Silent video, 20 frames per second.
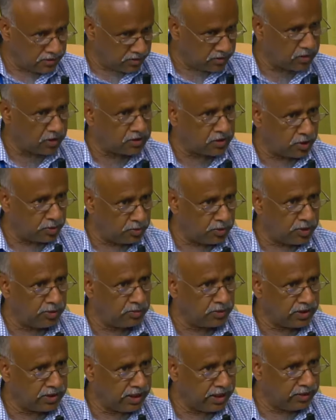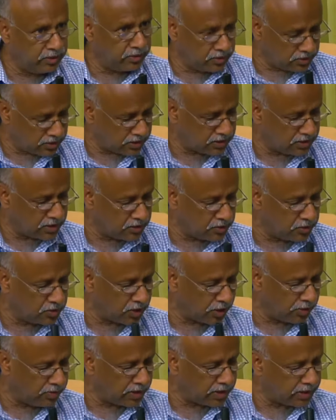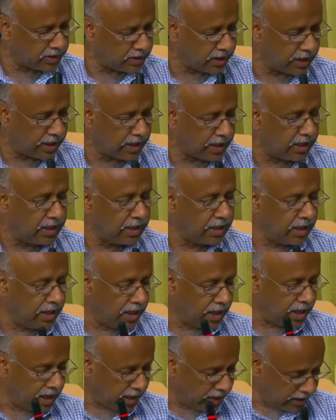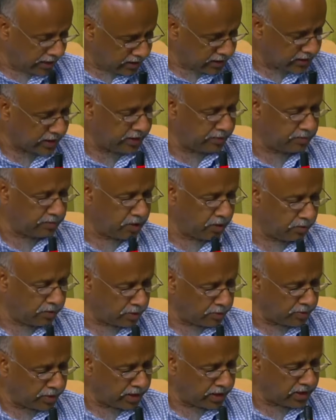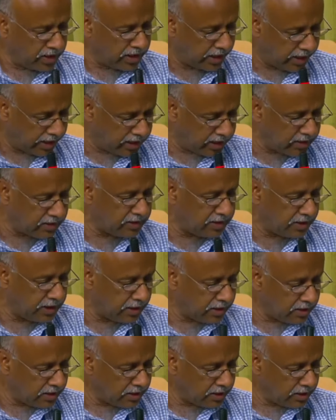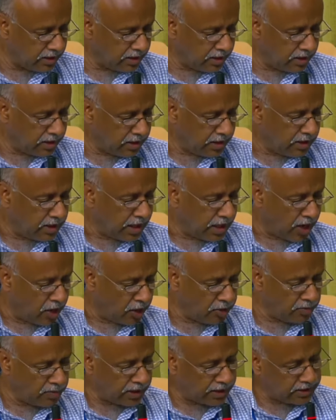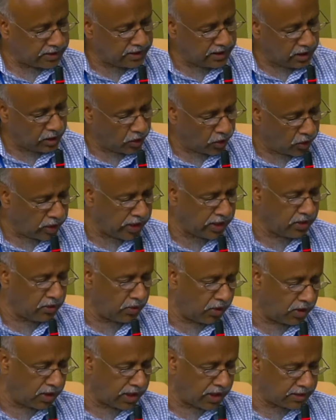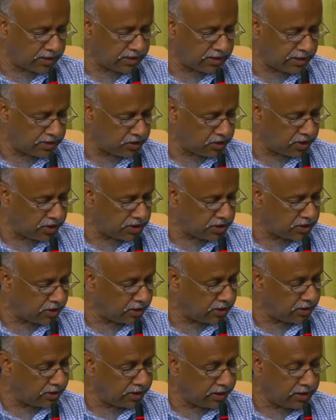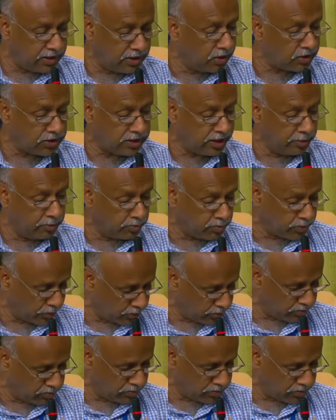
Dr. Mohammed Yunus took over the interim government head. Mm-hmm. However, the law and order situation did not improve.